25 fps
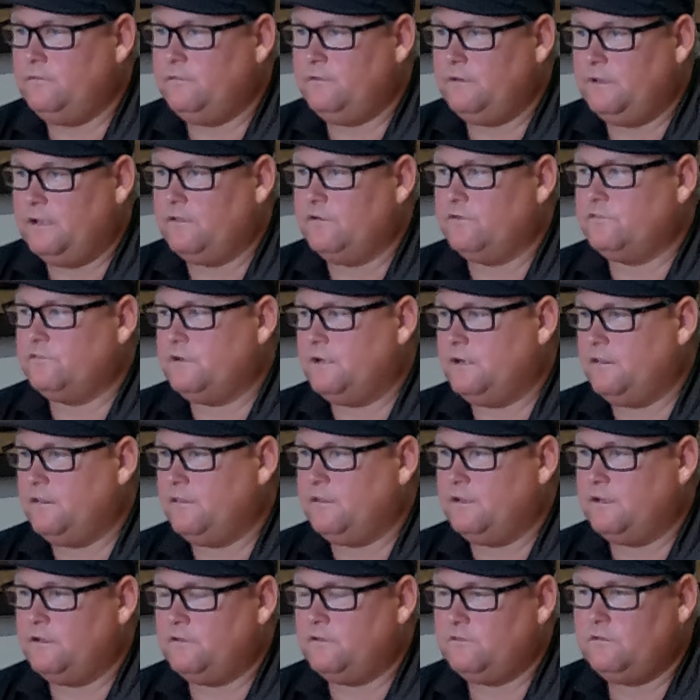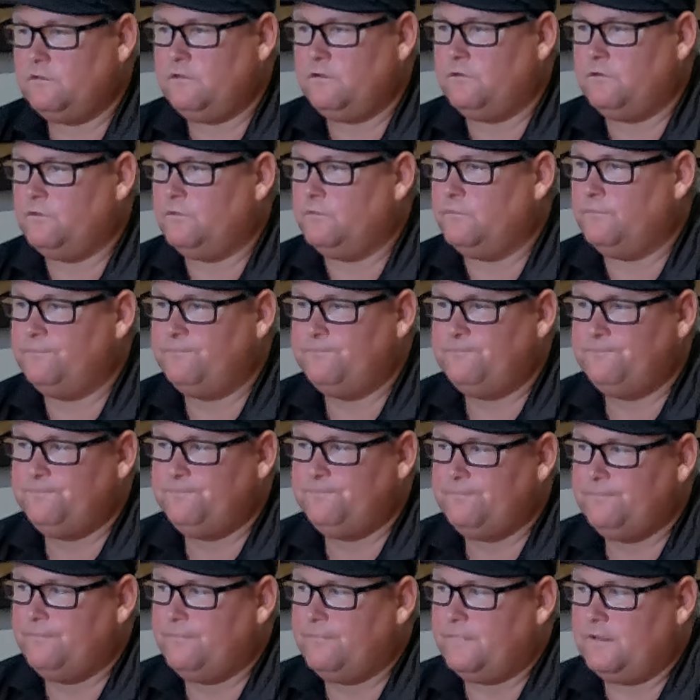the other side of things,
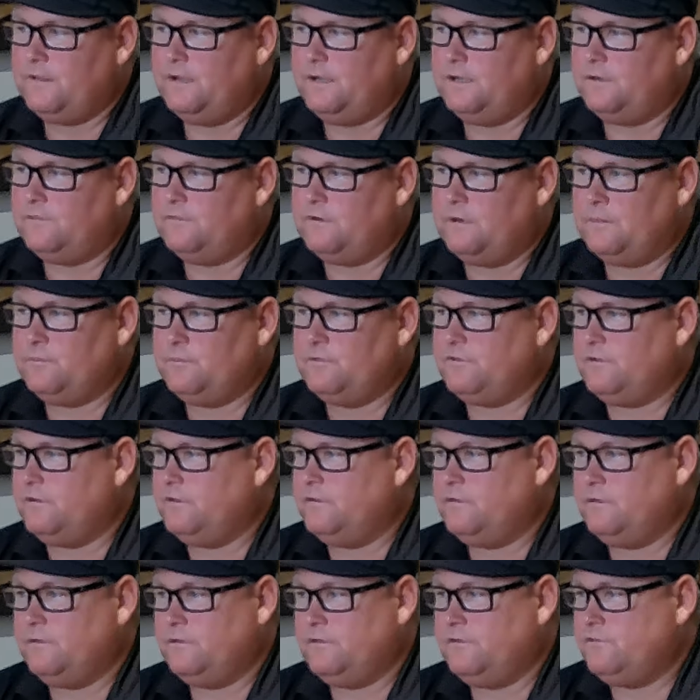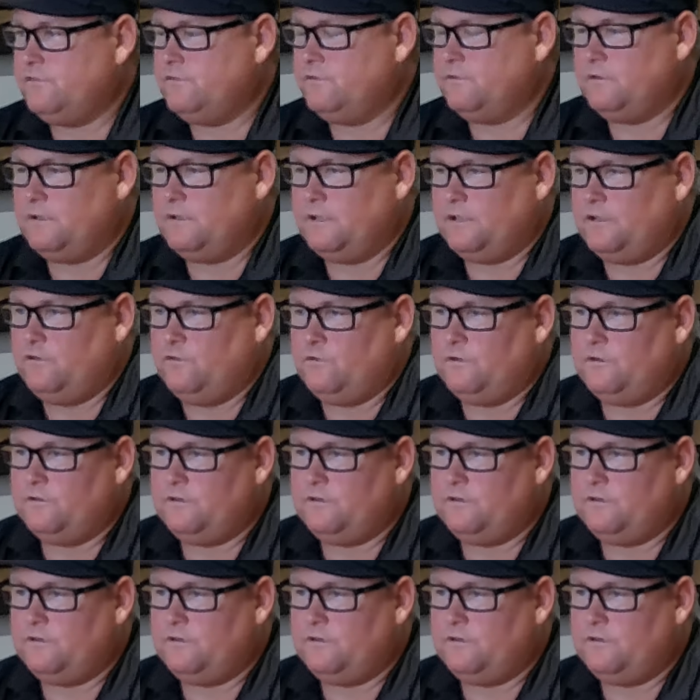representation, like